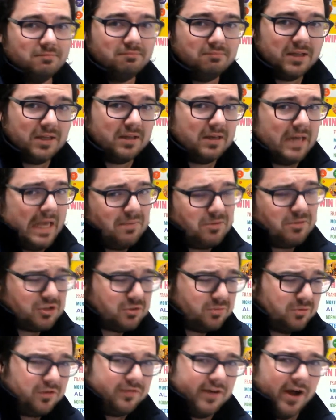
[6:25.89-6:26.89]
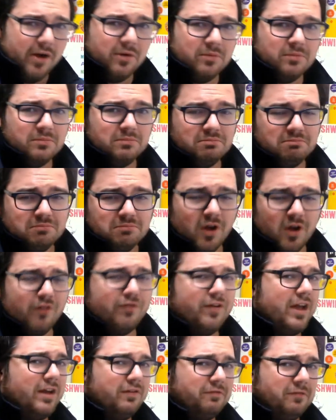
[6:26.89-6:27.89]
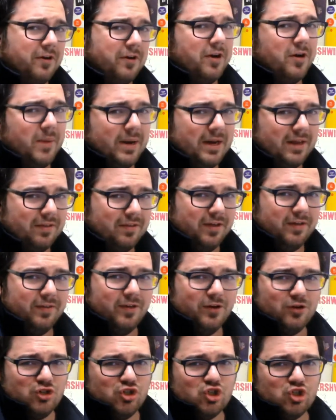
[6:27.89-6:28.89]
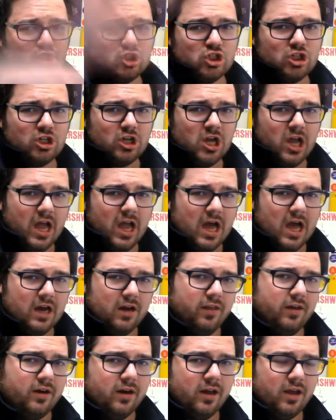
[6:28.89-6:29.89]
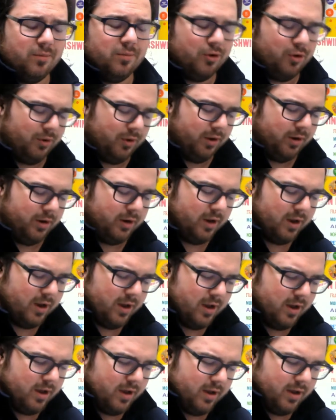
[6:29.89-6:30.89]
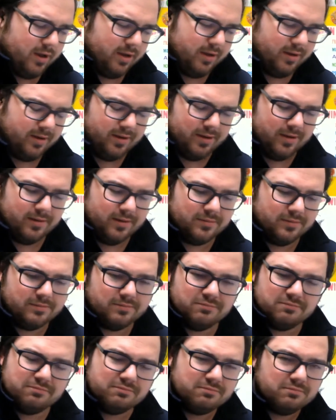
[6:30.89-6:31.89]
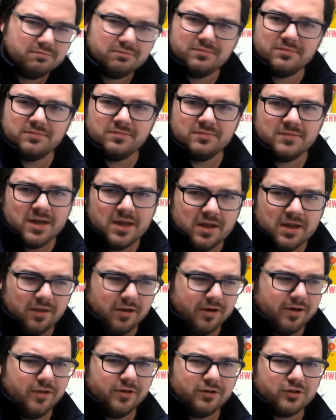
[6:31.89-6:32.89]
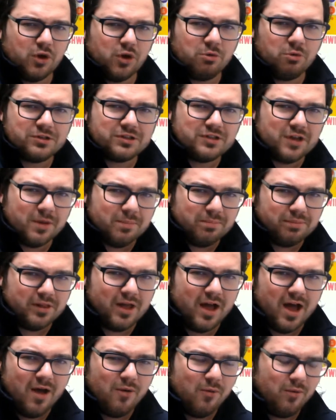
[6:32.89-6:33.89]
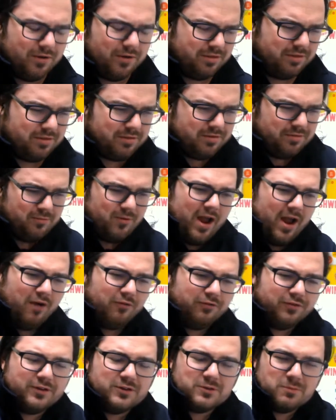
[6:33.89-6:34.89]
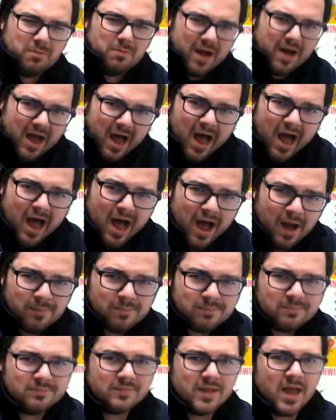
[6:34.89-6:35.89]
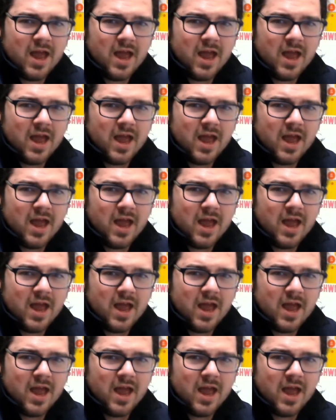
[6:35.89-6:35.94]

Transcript: the neighbors move out. No fanfare, no anything. They're just out of the neighborhood. There's a whole subplot with Ralphie's mom